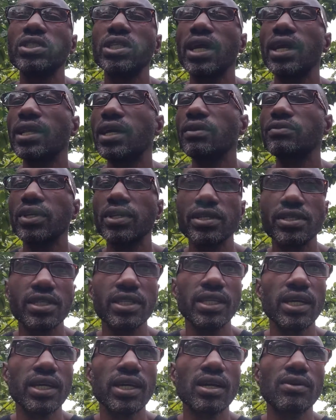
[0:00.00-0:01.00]
child after the
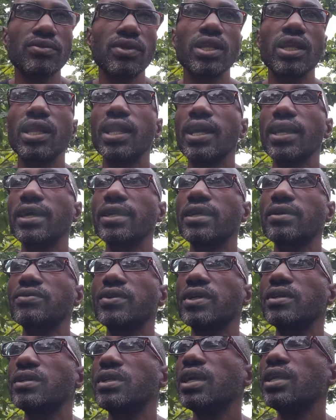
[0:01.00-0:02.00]
snake, after the lion,
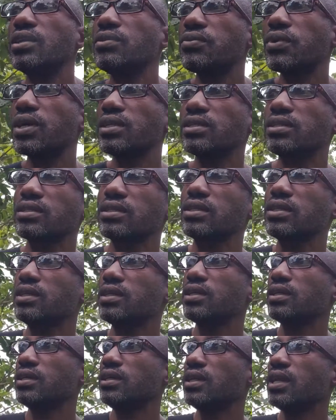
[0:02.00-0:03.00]
after the elephant.
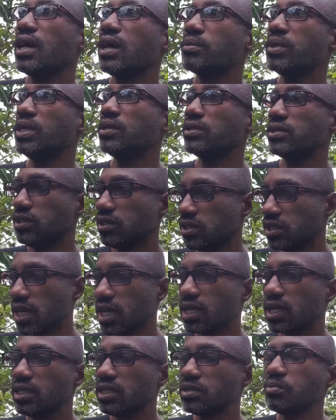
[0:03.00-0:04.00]
You know what I mean? You see your
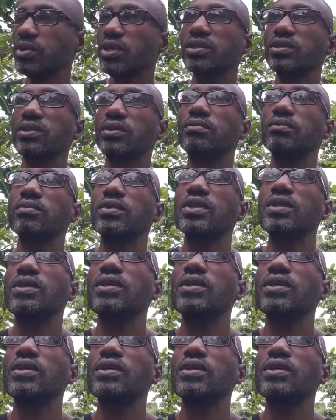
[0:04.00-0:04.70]
child display some